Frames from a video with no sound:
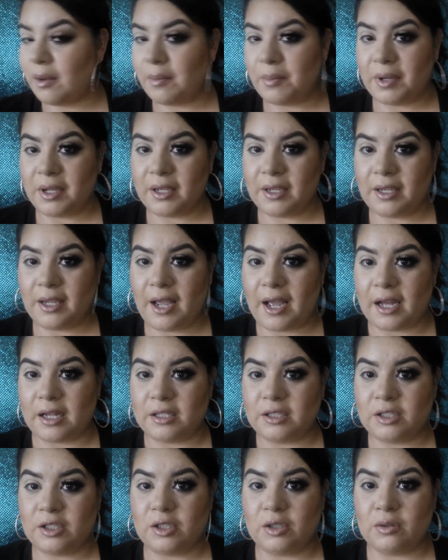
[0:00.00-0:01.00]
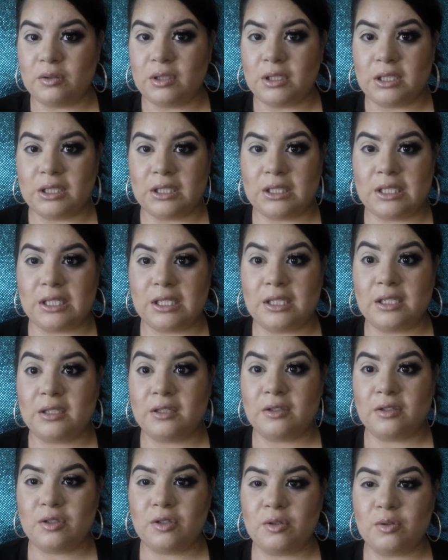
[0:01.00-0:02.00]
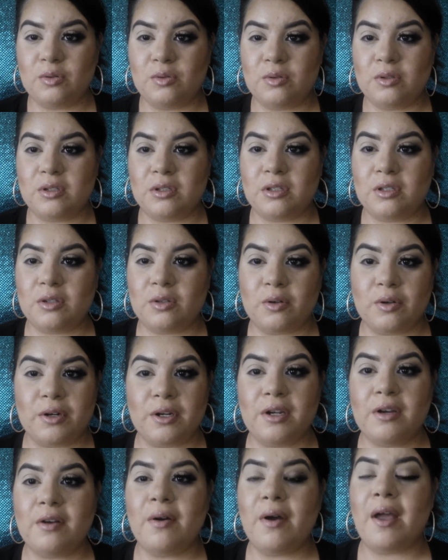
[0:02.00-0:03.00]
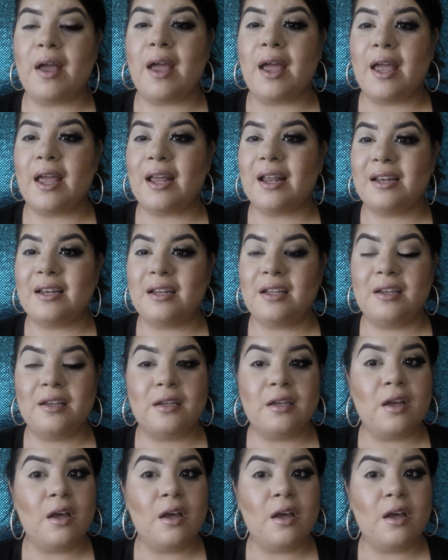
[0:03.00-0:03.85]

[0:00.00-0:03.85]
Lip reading: But yeah, so let's get into the tutorial, and